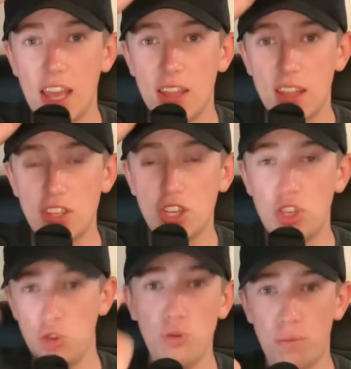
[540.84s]
that's a
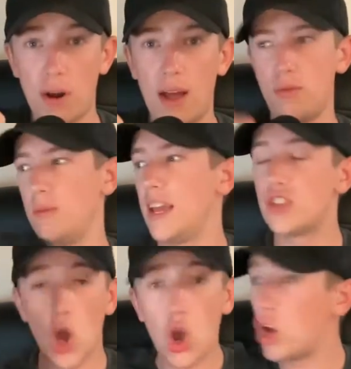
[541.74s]
you problem. It's
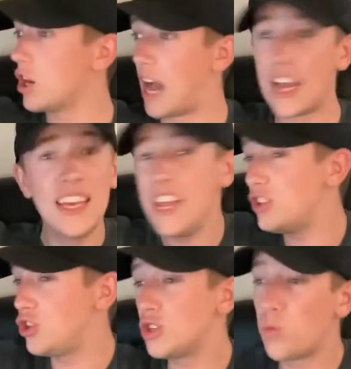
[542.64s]
hard. I can't
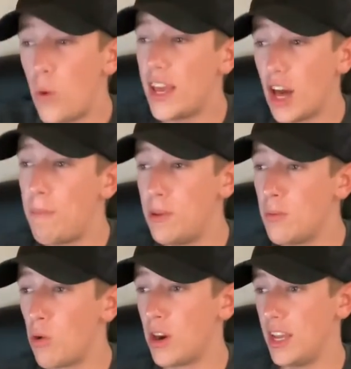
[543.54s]
just wake up in the morning